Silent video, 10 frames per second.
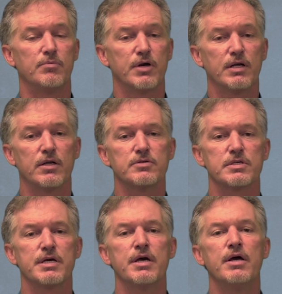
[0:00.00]
pretty
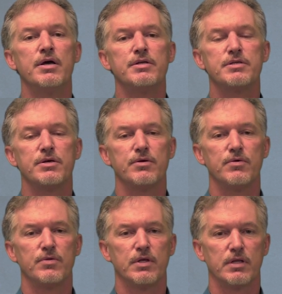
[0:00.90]
closely
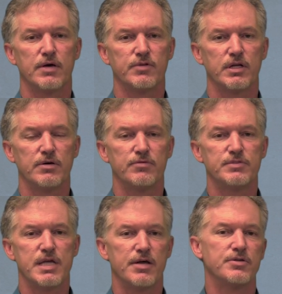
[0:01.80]
to the level of
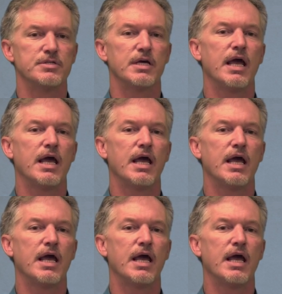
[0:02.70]
standards and